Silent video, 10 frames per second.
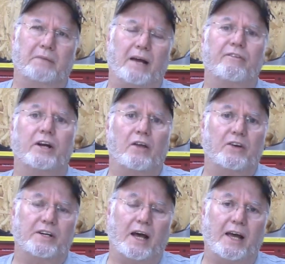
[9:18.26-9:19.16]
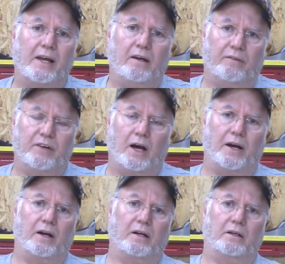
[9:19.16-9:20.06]
every other day. I've
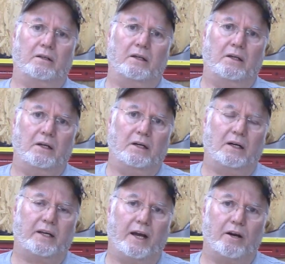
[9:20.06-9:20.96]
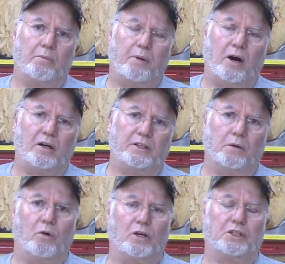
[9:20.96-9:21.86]
got an uh, a counterpart
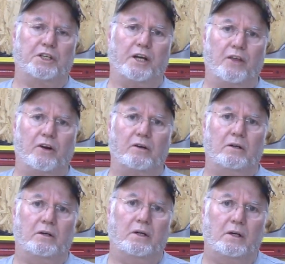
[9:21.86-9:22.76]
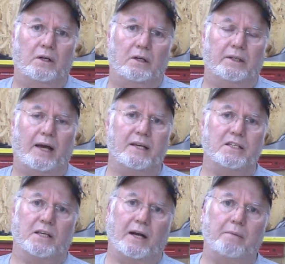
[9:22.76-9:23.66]
that works the other
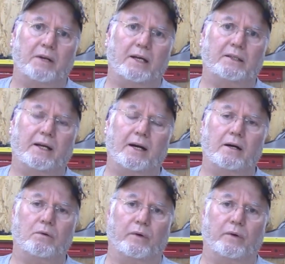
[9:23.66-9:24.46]
days that I'm not there.